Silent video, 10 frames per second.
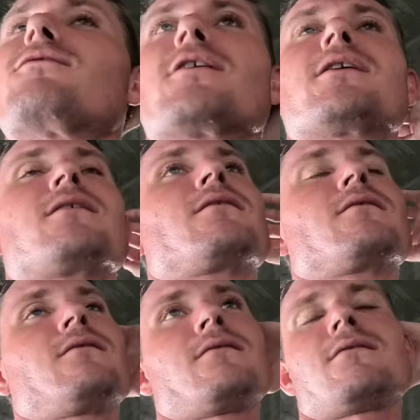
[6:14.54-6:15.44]

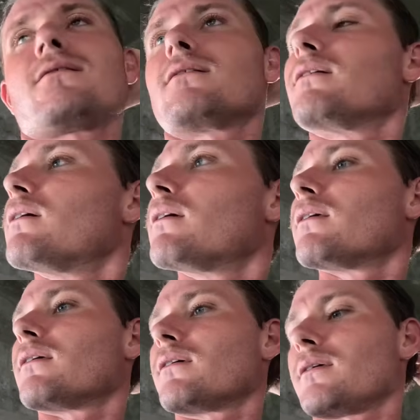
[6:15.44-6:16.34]
frickin'
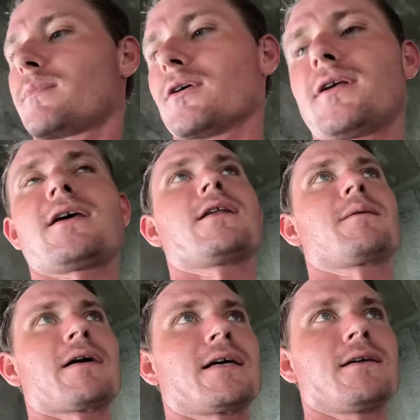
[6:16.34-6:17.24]
building,
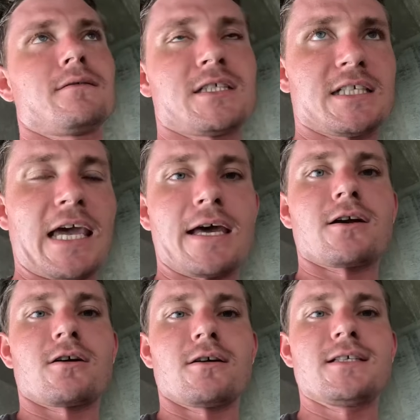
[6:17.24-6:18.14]
like, my
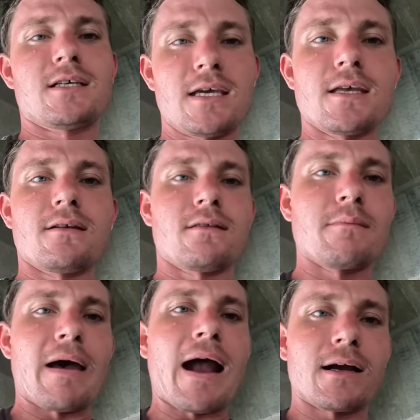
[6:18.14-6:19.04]
scanner is in
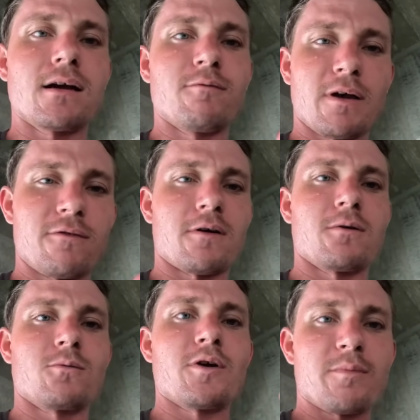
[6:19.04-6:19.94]
the back of my
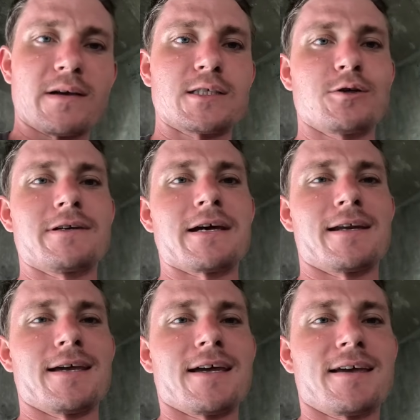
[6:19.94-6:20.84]
phone with my student
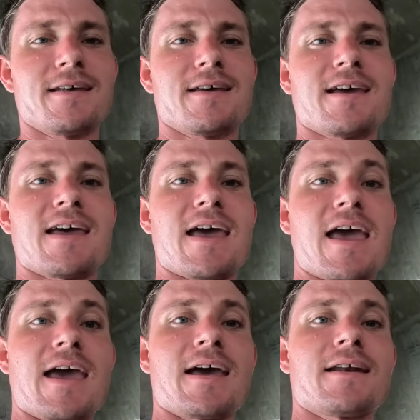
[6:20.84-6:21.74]
ID,
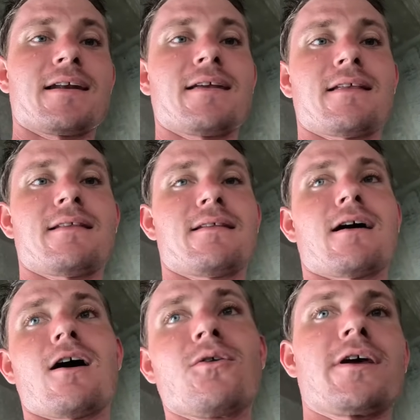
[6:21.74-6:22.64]
and
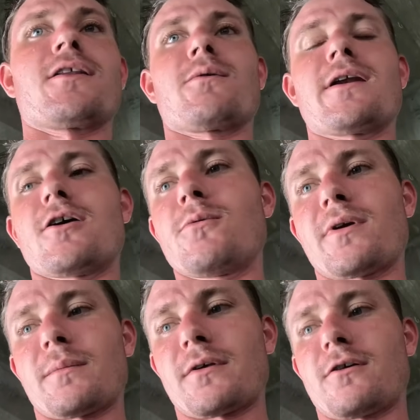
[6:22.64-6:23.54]
the only other way to
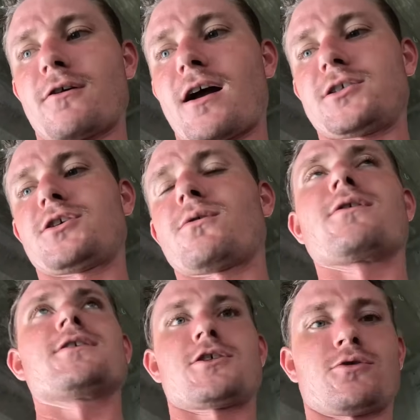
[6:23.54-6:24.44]
open up the garage
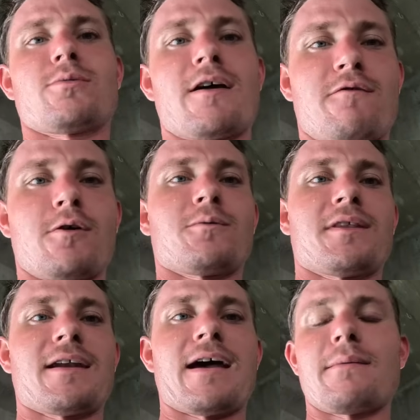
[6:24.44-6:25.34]
door is through my phone
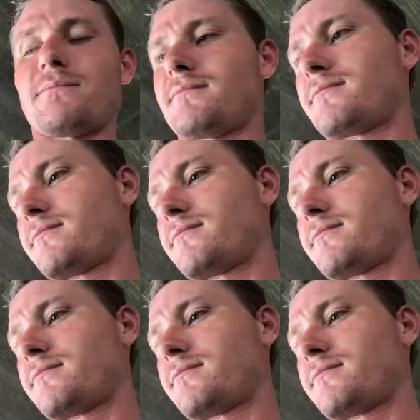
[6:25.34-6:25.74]
with an app.